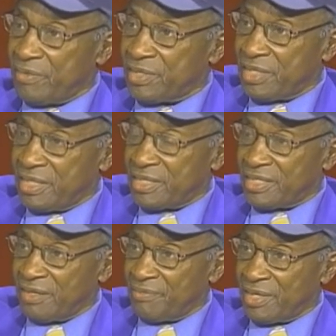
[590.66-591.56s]
is
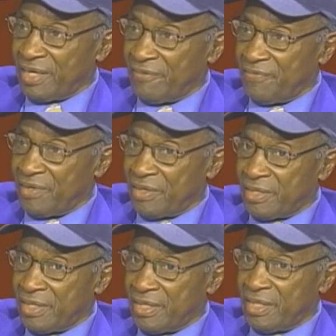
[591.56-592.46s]
something I feel
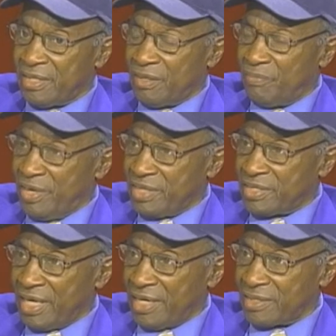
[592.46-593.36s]
that the Bay
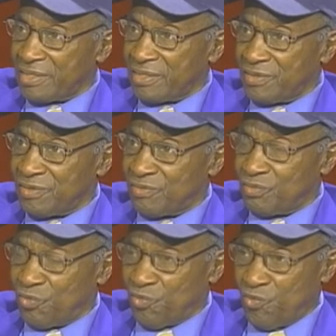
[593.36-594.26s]
Sox has
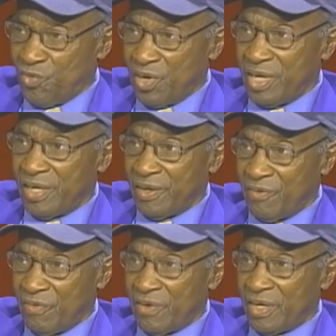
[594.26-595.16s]
really,
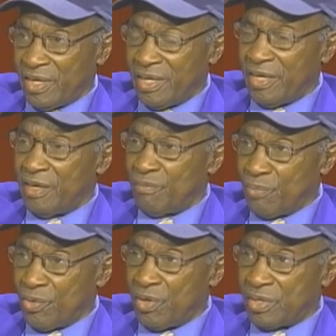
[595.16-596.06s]
really
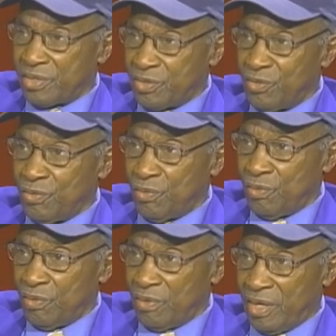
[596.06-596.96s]
brought to
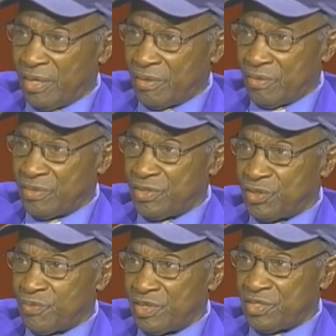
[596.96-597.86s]
gorgeous
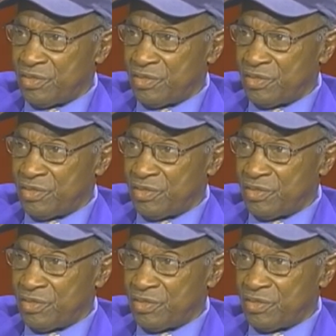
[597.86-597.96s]
Prince